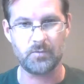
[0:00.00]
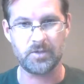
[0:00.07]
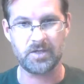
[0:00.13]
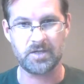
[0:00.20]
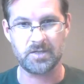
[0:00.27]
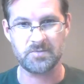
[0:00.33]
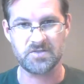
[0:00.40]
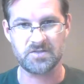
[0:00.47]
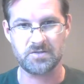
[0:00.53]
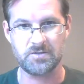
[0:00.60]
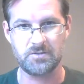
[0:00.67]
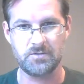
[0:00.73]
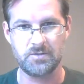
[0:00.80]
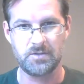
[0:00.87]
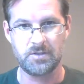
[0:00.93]
when it comes
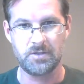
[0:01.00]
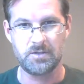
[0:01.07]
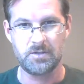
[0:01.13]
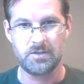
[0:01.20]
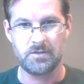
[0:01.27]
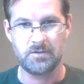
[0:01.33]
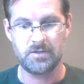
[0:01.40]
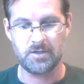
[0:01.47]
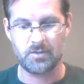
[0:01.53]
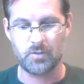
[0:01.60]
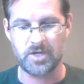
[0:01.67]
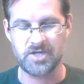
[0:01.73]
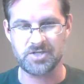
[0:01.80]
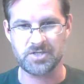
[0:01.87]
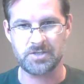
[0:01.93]
to the
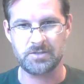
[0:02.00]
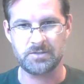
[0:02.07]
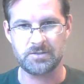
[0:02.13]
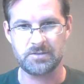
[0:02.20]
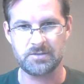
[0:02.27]
equation.